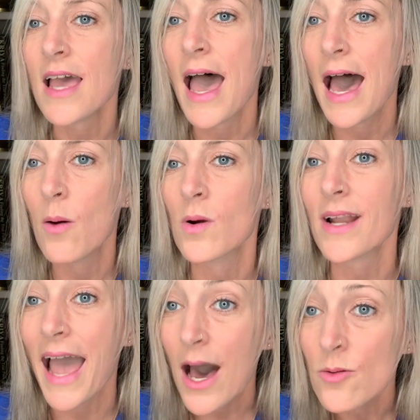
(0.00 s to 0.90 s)

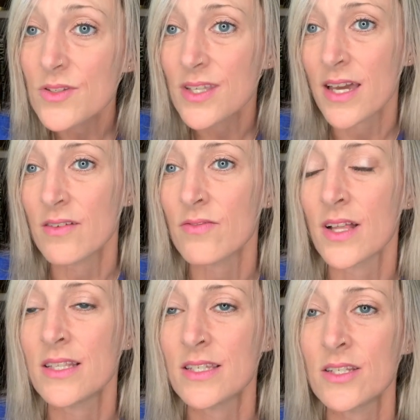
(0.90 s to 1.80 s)
Howard outside of
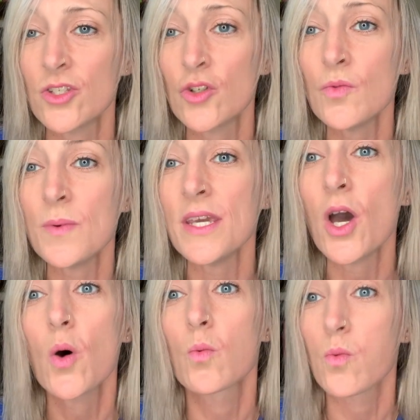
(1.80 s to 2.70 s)
London to
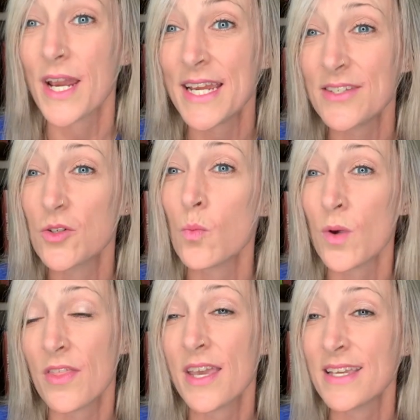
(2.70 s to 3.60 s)
be raised
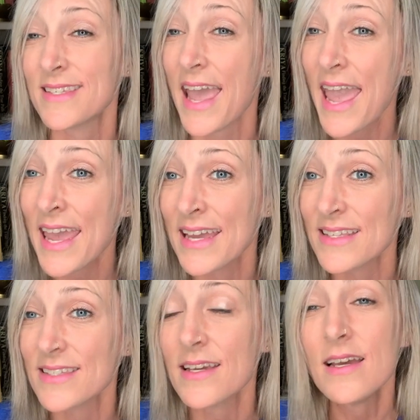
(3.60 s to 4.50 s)
with his
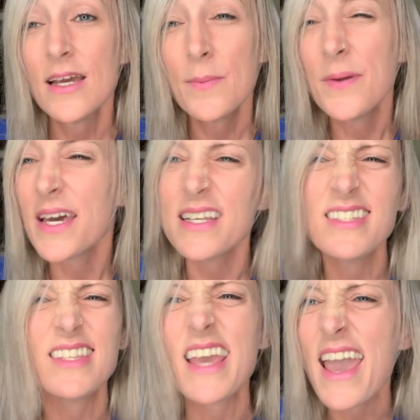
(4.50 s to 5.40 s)
aunts,
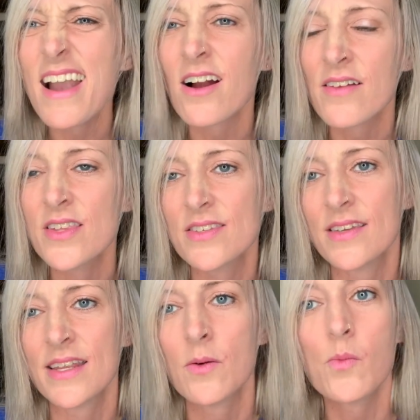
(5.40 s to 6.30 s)
because the air in the
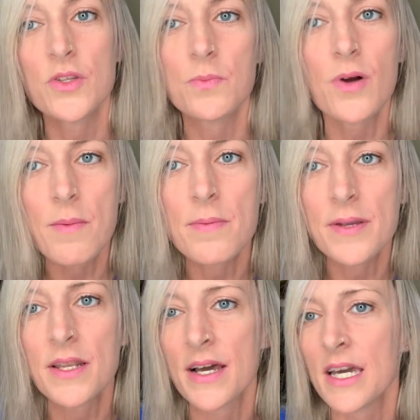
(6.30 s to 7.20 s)
city was
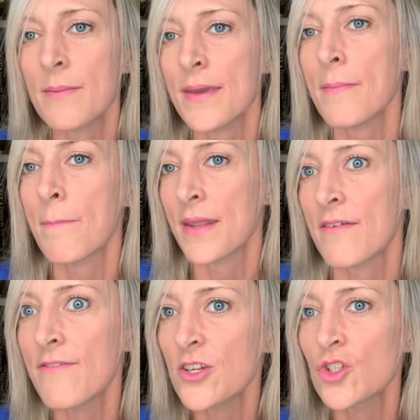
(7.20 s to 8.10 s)
probably not going to be
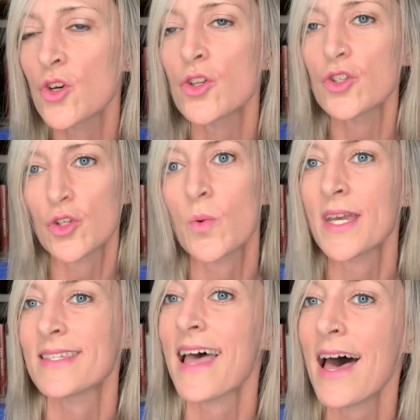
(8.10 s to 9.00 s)
beneficial to
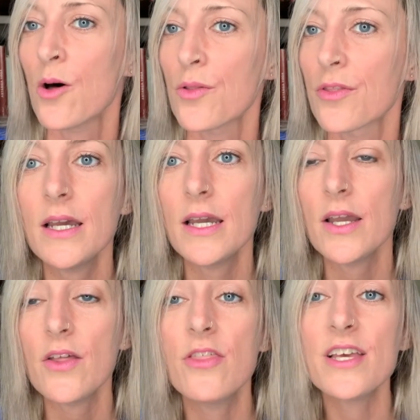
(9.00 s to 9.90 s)
his health.
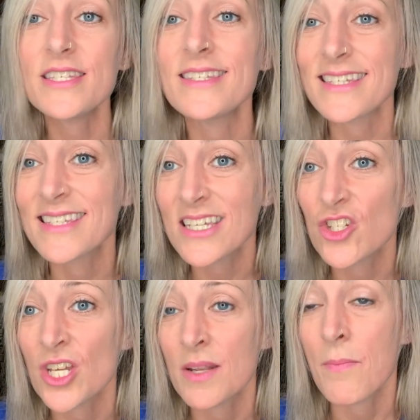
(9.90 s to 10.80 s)
This
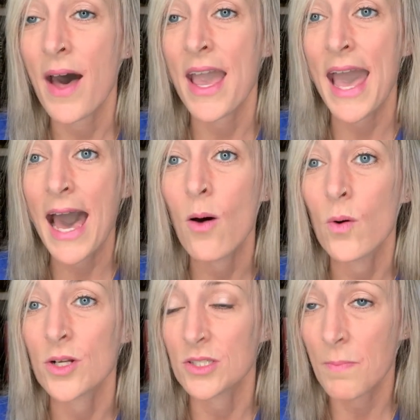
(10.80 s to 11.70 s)
decision by
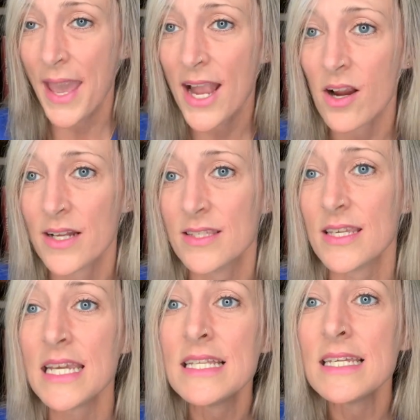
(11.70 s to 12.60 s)
Howard's
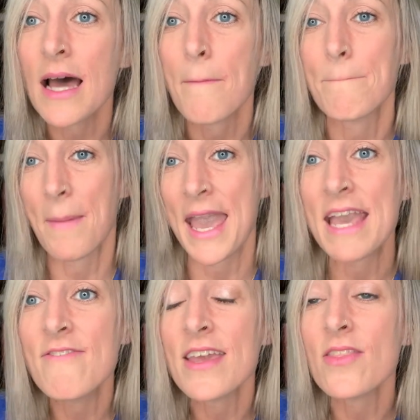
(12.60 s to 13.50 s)
parents ended up
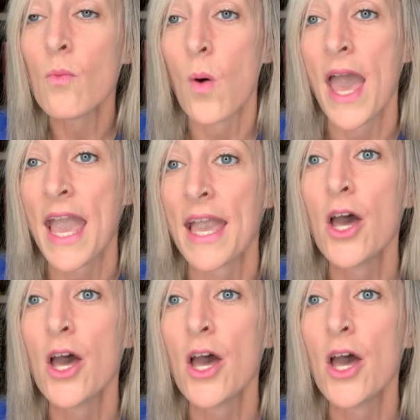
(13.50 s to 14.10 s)
paving the way